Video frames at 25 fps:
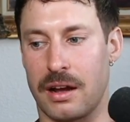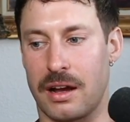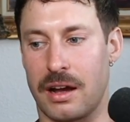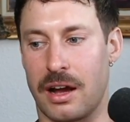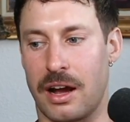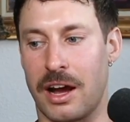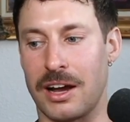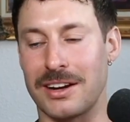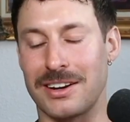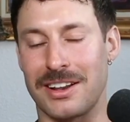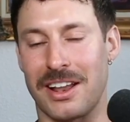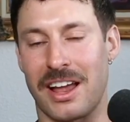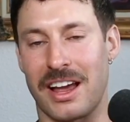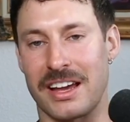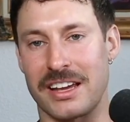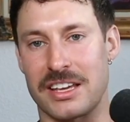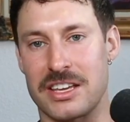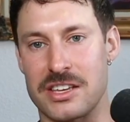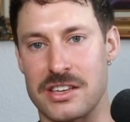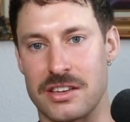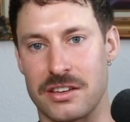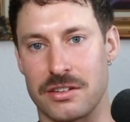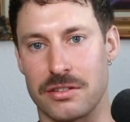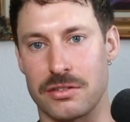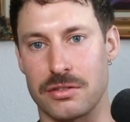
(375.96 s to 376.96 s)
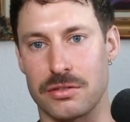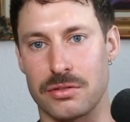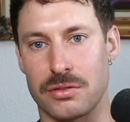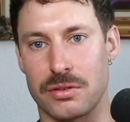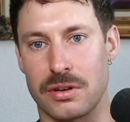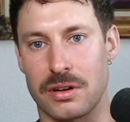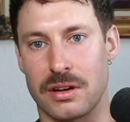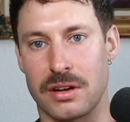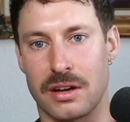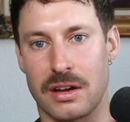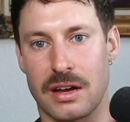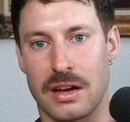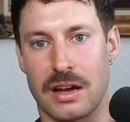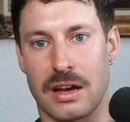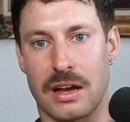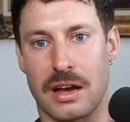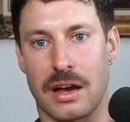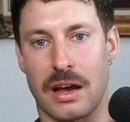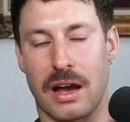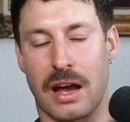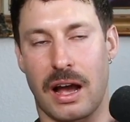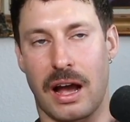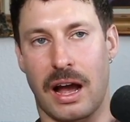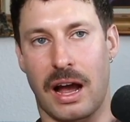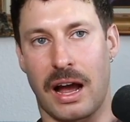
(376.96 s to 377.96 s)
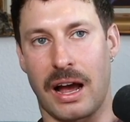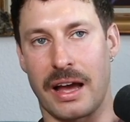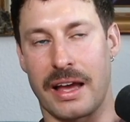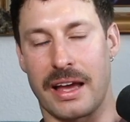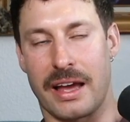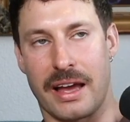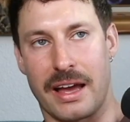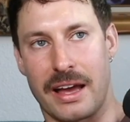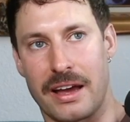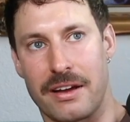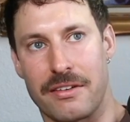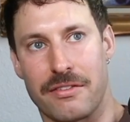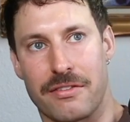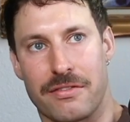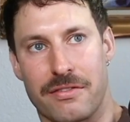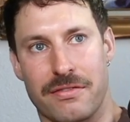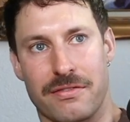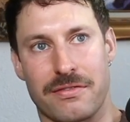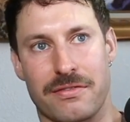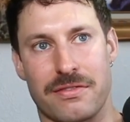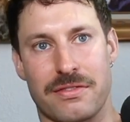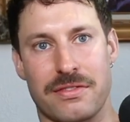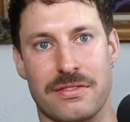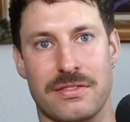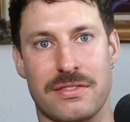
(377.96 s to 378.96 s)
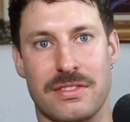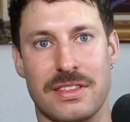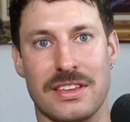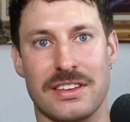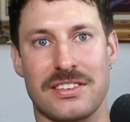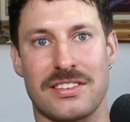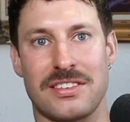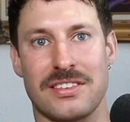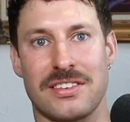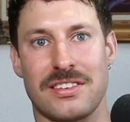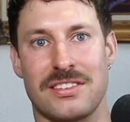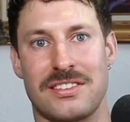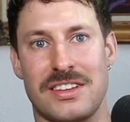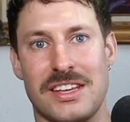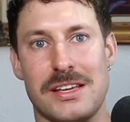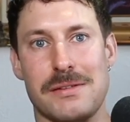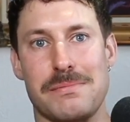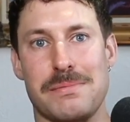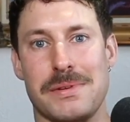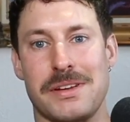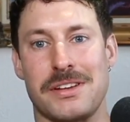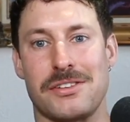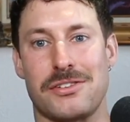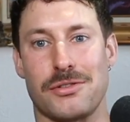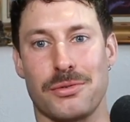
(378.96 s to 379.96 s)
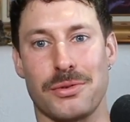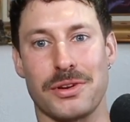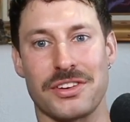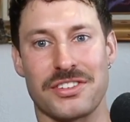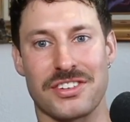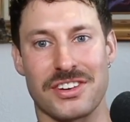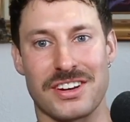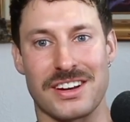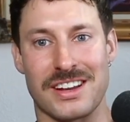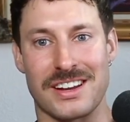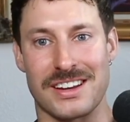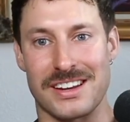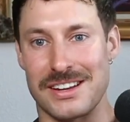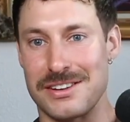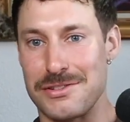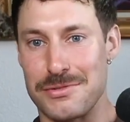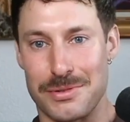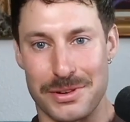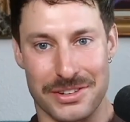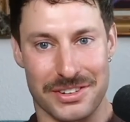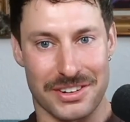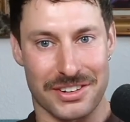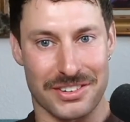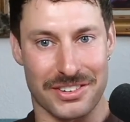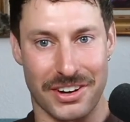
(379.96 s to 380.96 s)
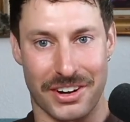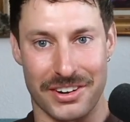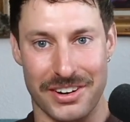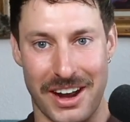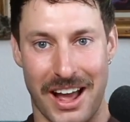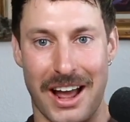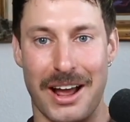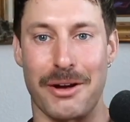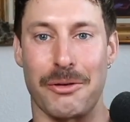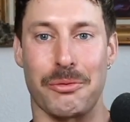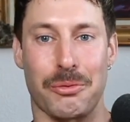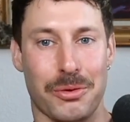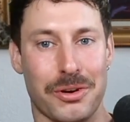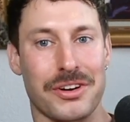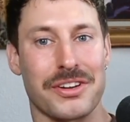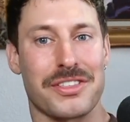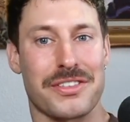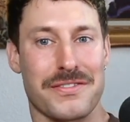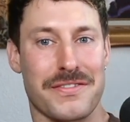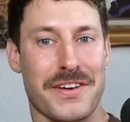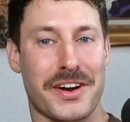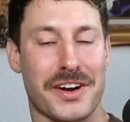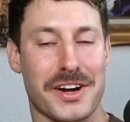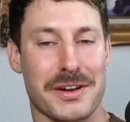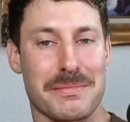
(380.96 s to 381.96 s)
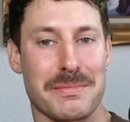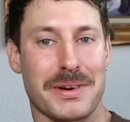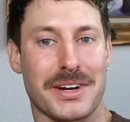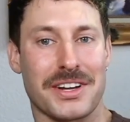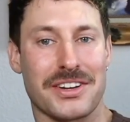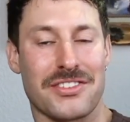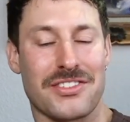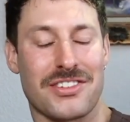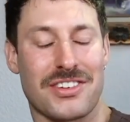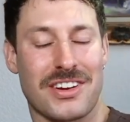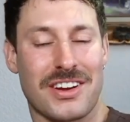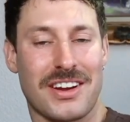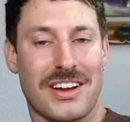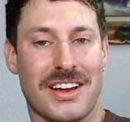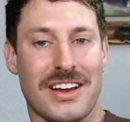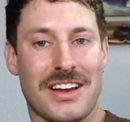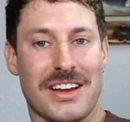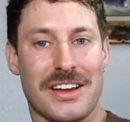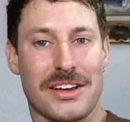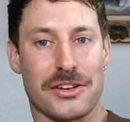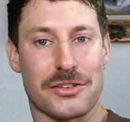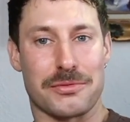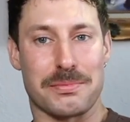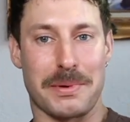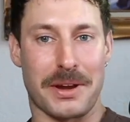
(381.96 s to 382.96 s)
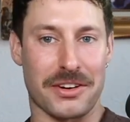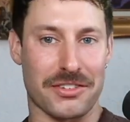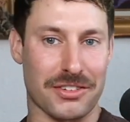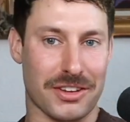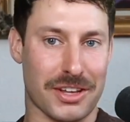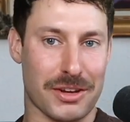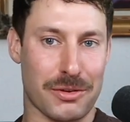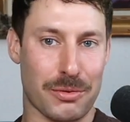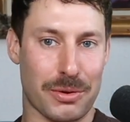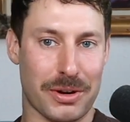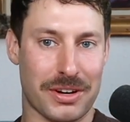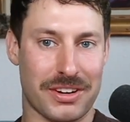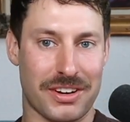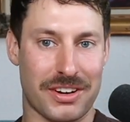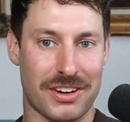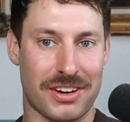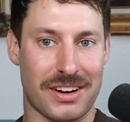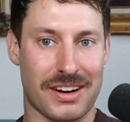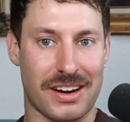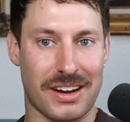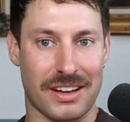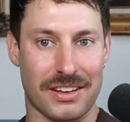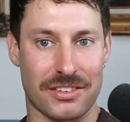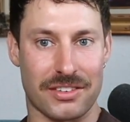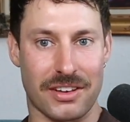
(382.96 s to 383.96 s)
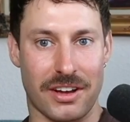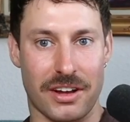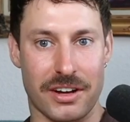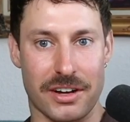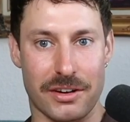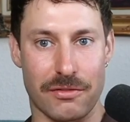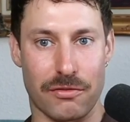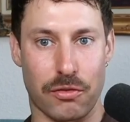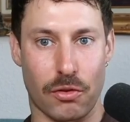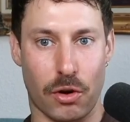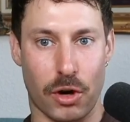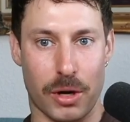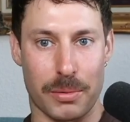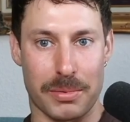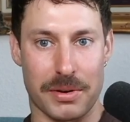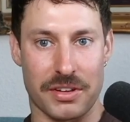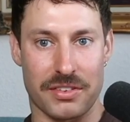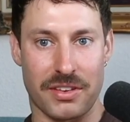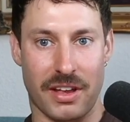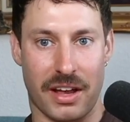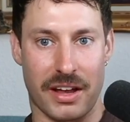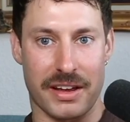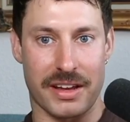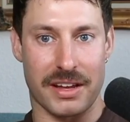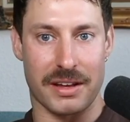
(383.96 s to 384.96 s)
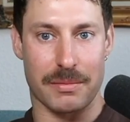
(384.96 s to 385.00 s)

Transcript: unlike you, I have this deep intuition, and intuitions are not worth very much especially but when you're as uninformed as I am.